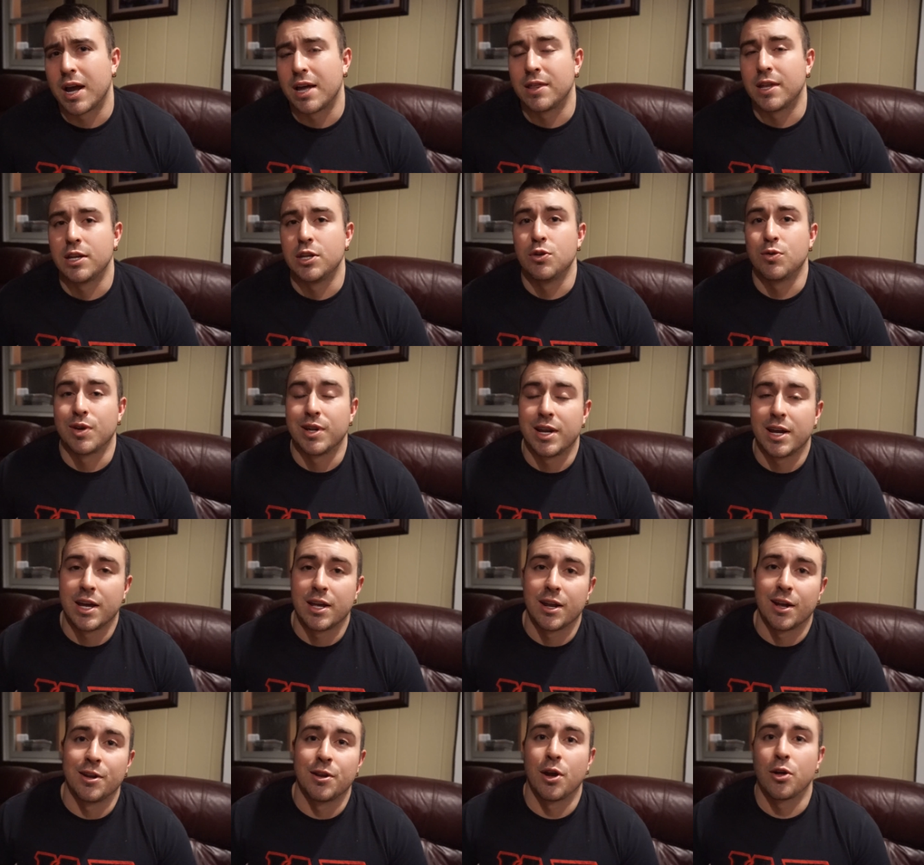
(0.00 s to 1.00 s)
and then you can
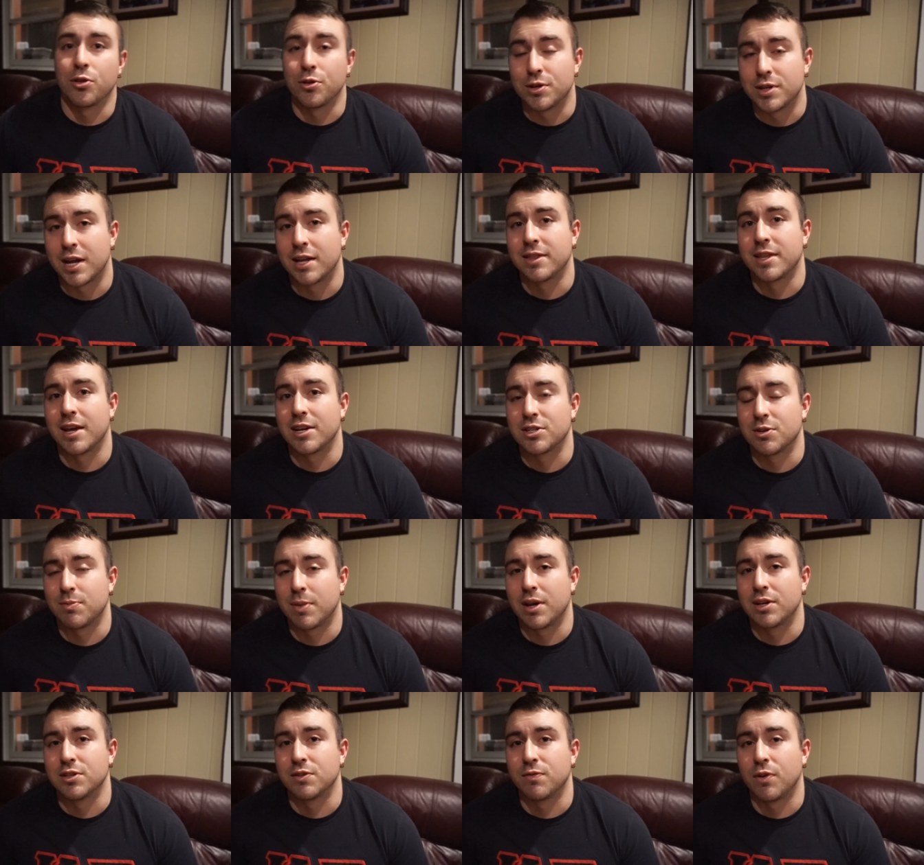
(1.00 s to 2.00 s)
hit another 10,000
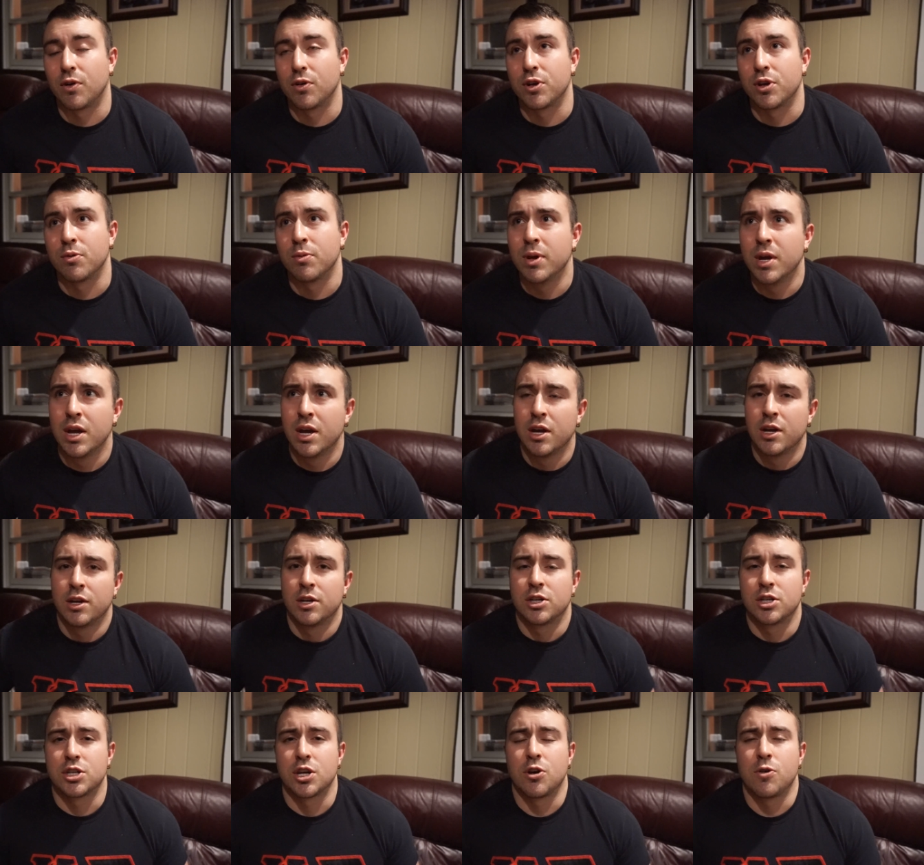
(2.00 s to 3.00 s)
pounds of volume.
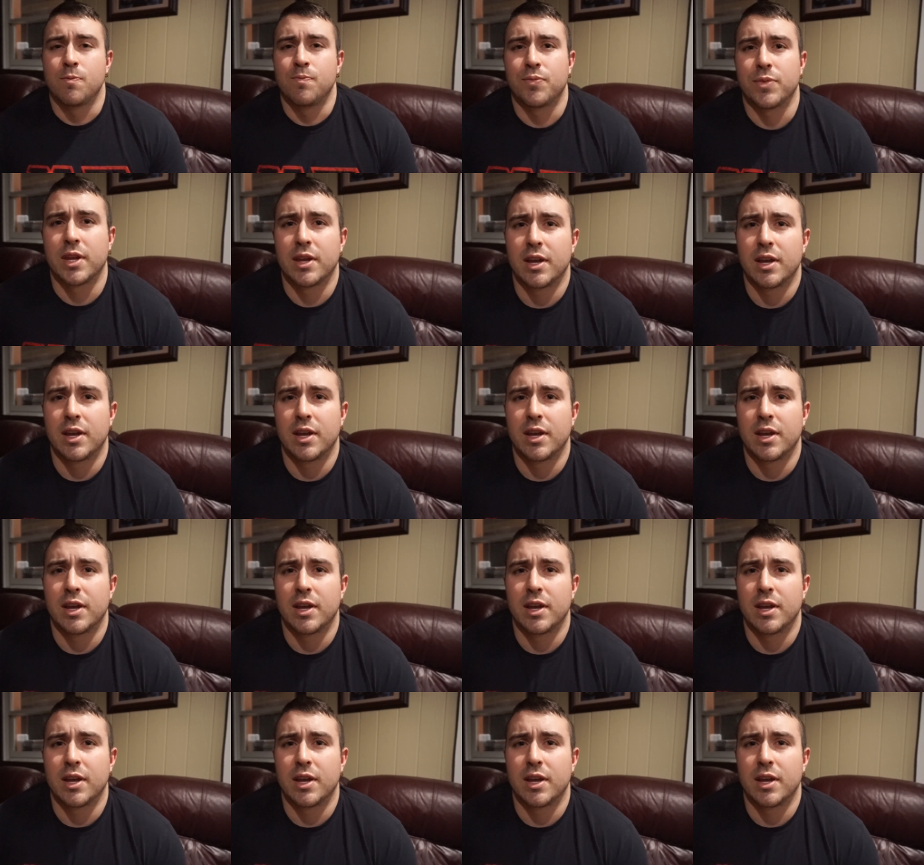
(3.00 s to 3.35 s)
So